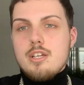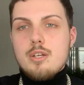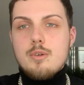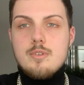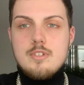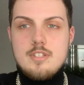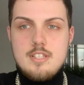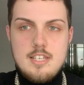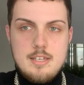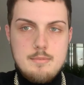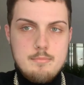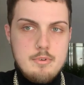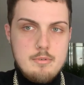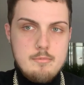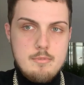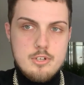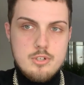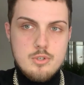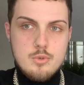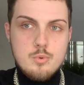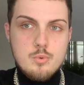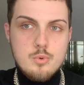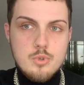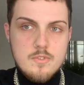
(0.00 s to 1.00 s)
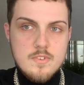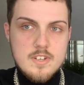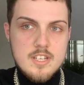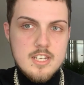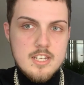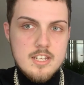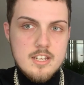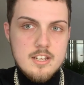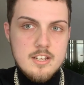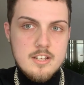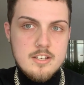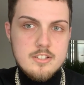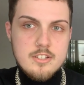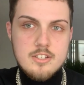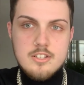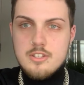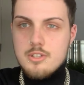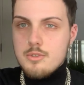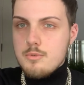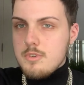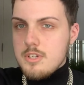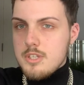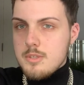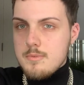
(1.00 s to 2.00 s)
You'll see it in pretty much all the videos. I used
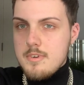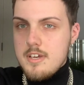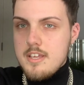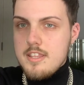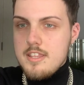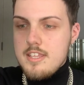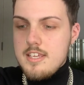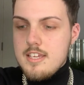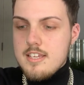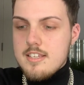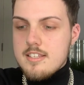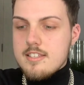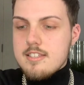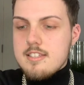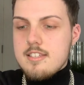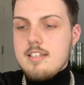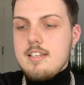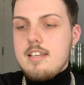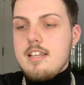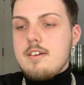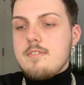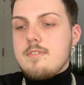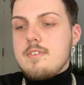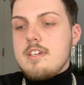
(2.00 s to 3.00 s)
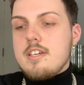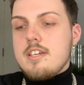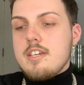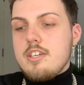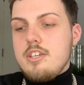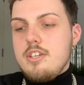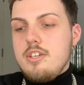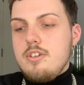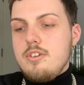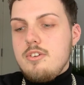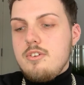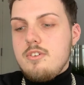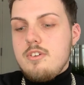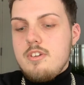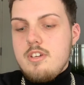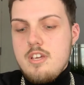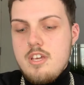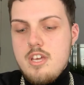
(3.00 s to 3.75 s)
to always wear this, love it, cute.